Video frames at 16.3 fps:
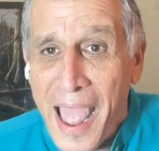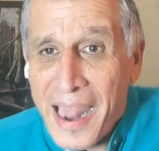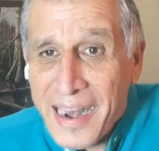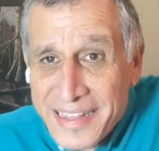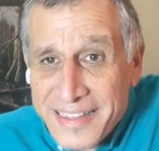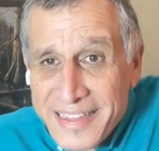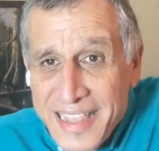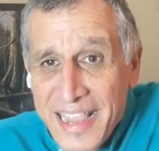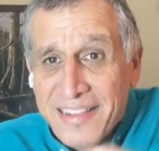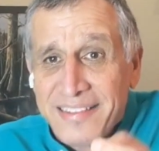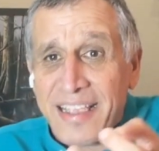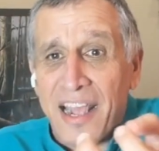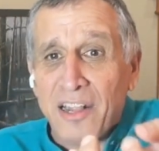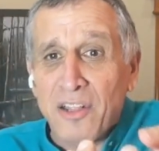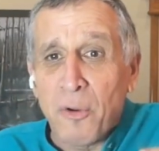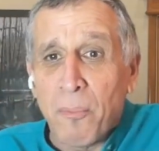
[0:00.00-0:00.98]
And he takes
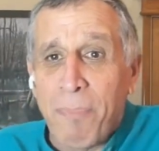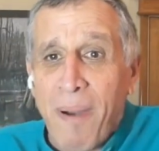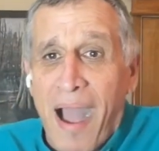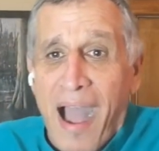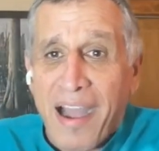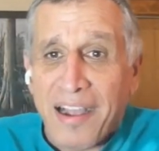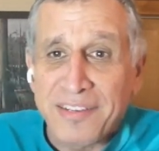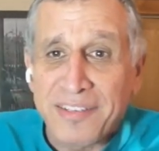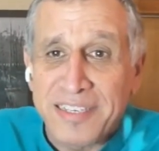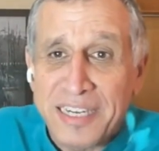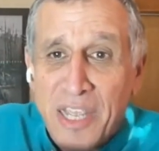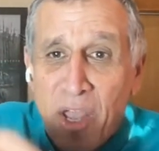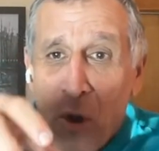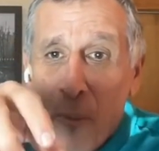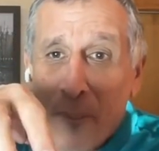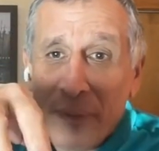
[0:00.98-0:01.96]
out a little box and
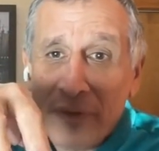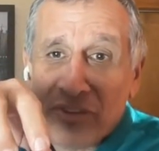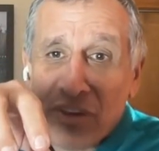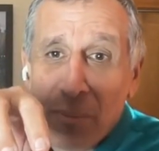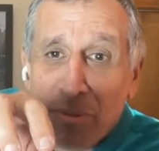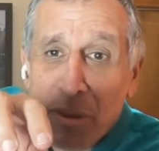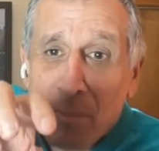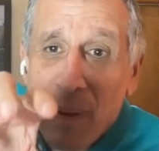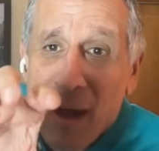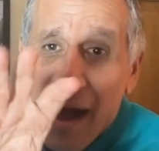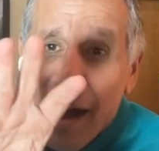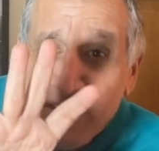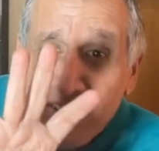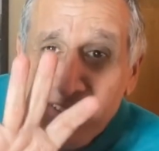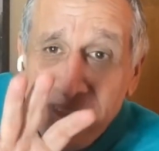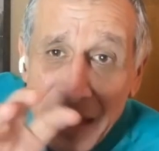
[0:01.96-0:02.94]
he opens up the
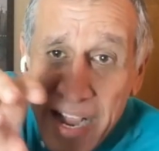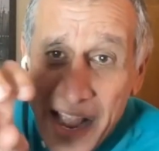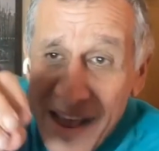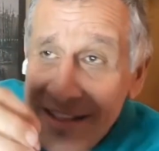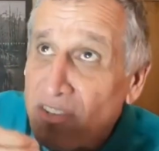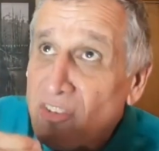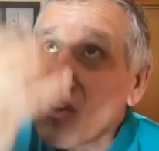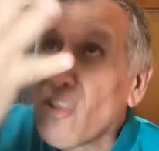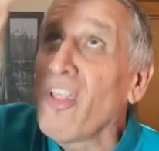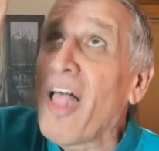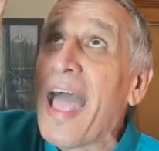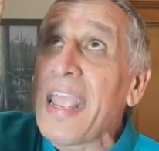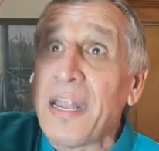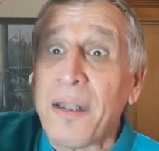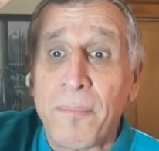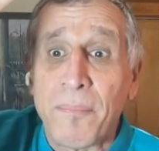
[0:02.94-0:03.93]
box. There's
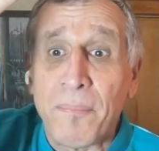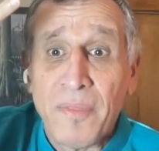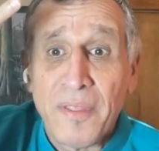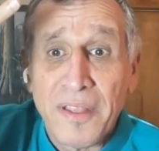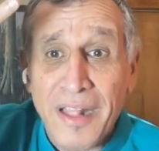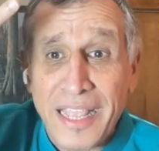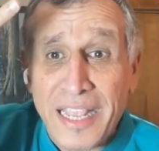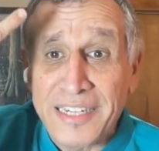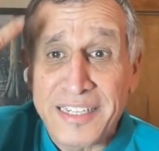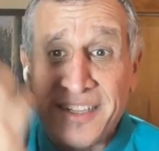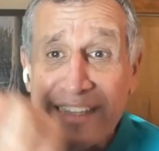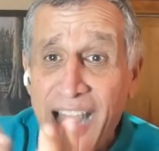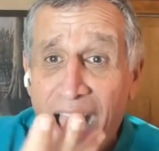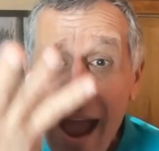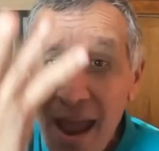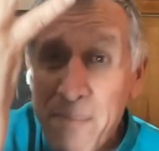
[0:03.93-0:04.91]
light, like a
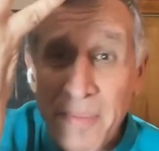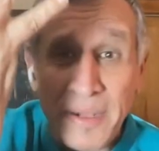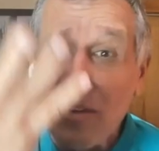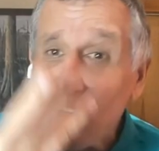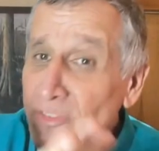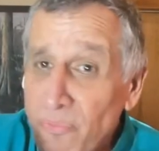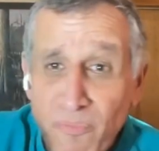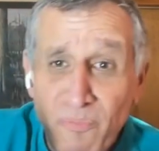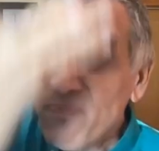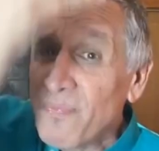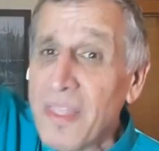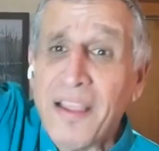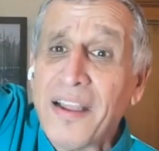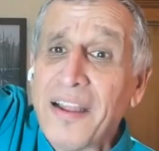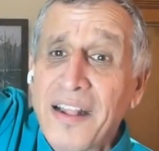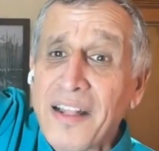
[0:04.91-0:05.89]
diamond.
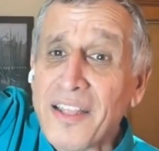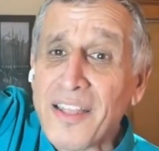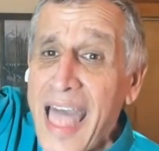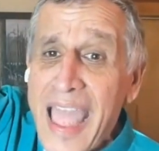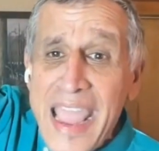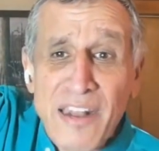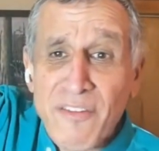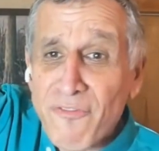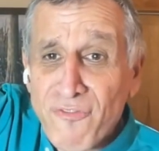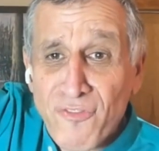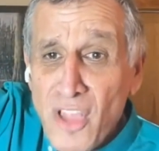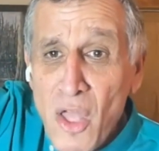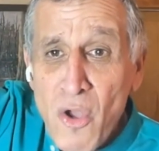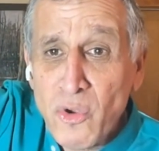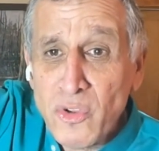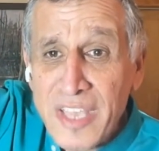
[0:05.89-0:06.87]
Light
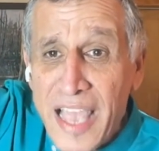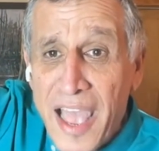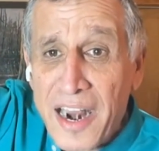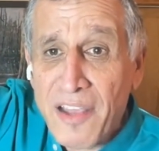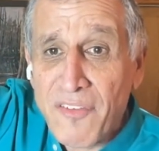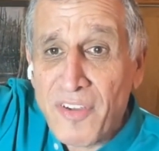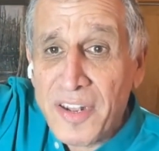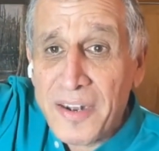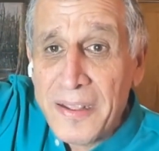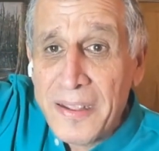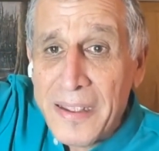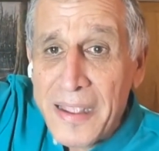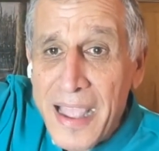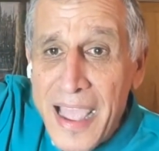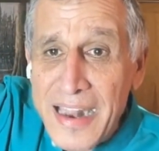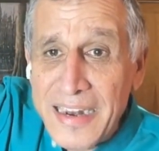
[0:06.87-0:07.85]
flows out of it.
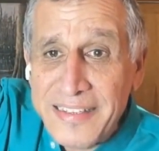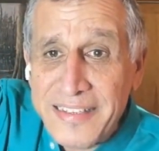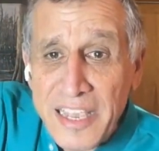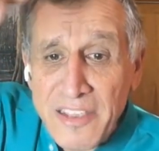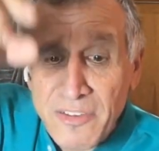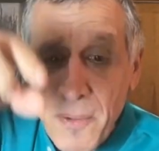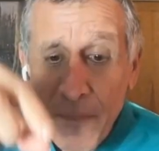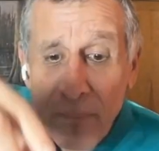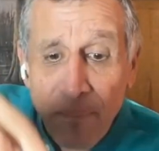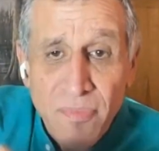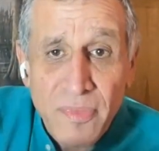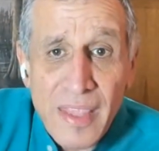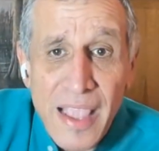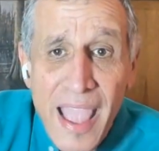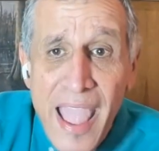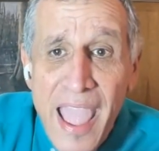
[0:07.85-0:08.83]
And he says,
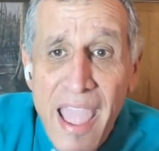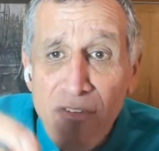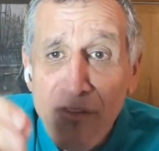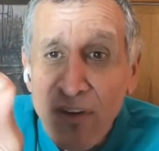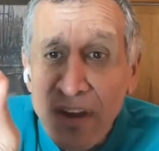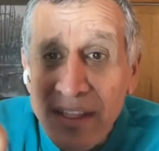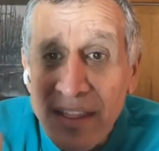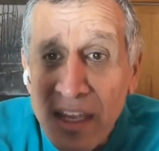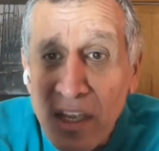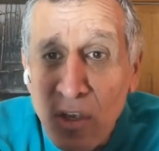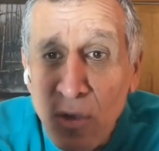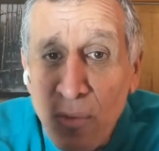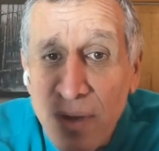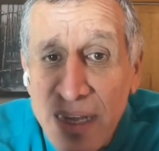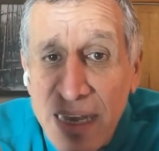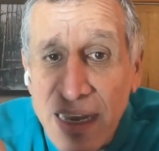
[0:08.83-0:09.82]
"Everything
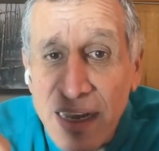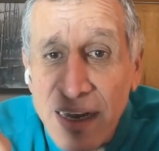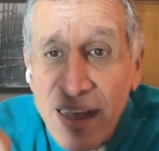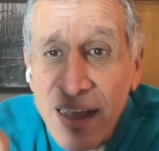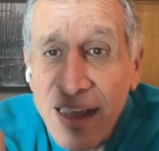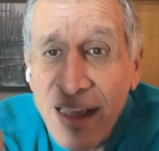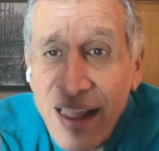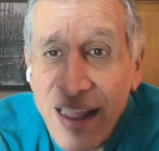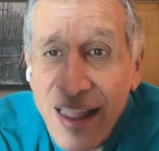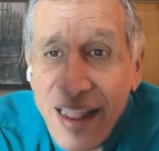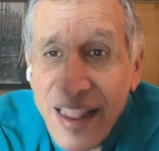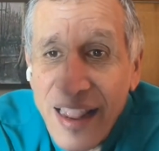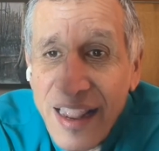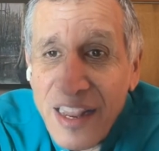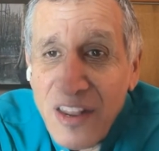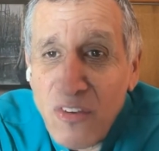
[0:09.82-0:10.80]
you need
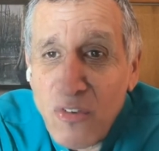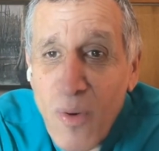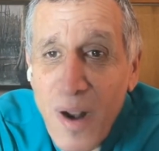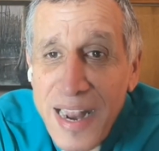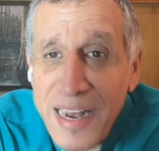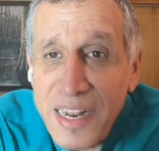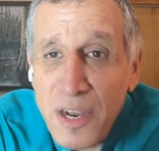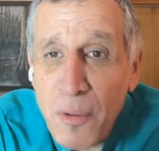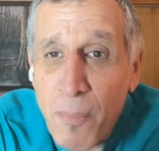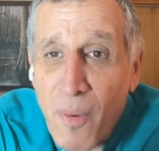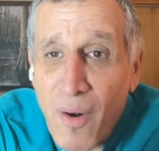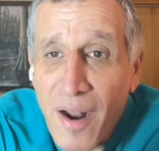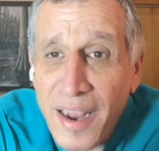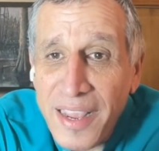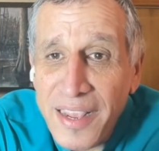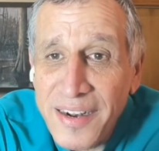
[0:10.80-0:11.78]
is right here,
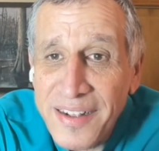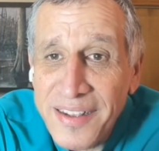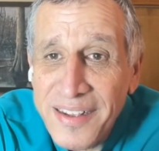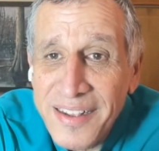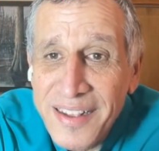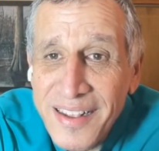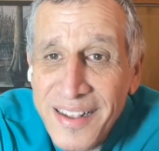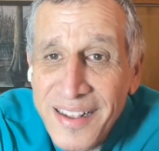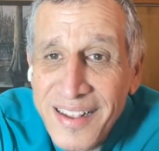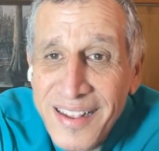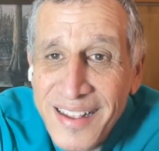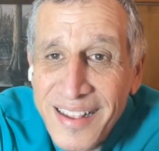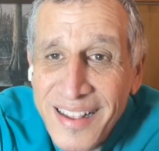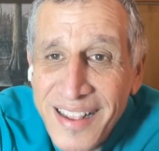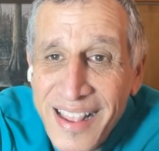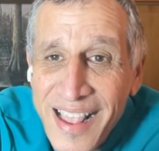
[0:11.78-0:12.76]
Bryan."
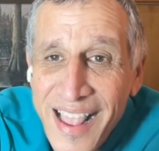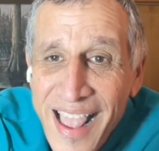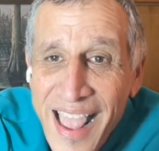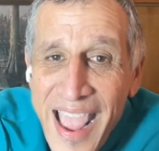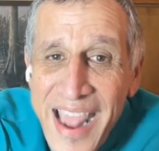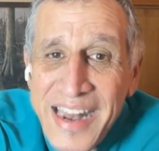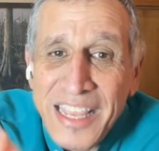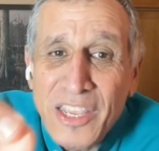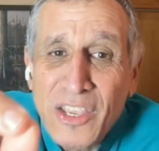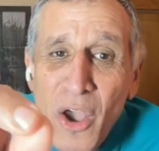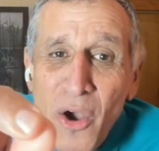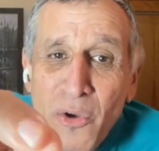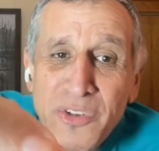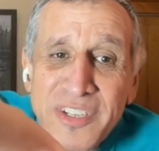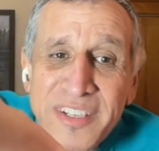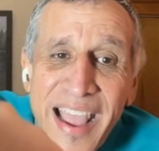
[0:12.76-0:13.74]
And he
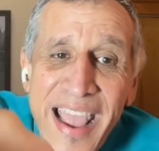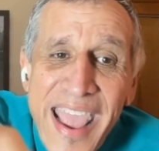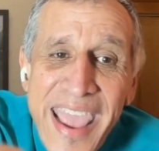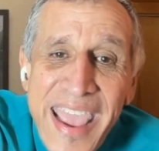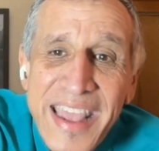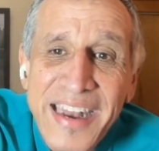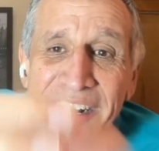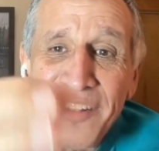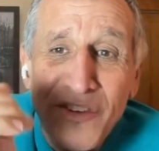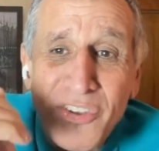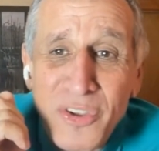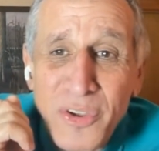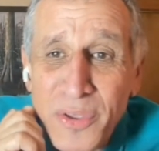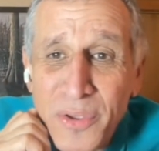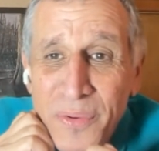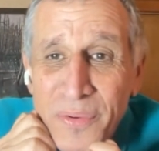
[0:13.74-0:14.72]
goes to hand it
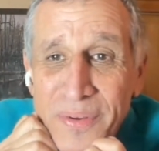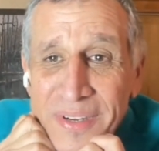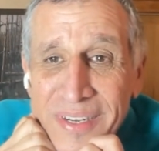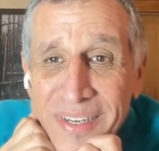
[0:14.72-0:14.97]
to you.